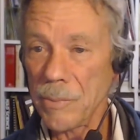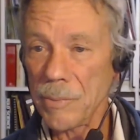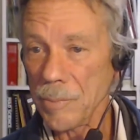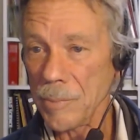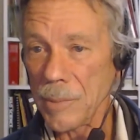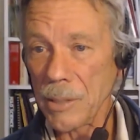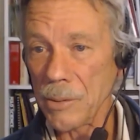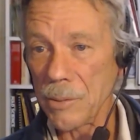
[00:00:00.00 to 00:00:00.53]

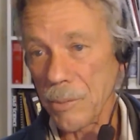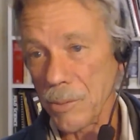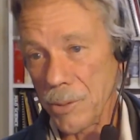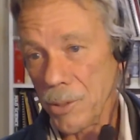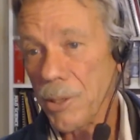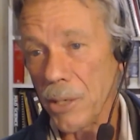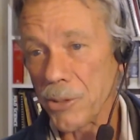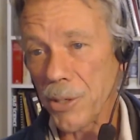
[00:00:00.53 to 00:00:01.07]
that you
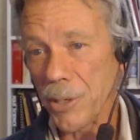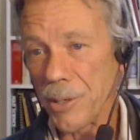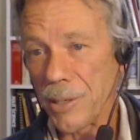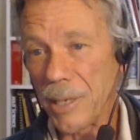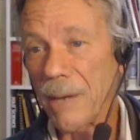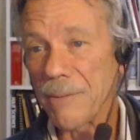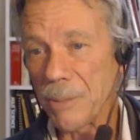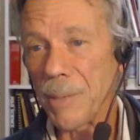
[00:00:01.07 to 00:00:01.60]
guys are going to
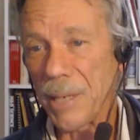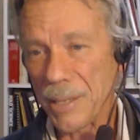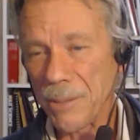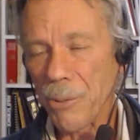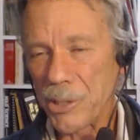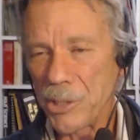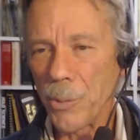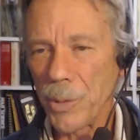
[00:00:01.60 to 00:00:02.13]
have to make,
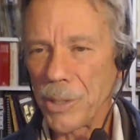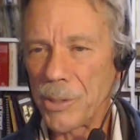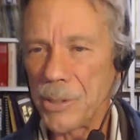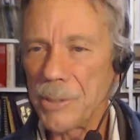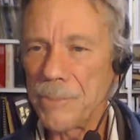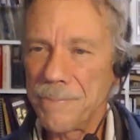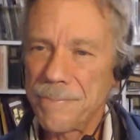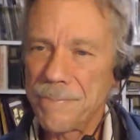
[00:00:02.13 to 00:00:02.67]
what you want to do.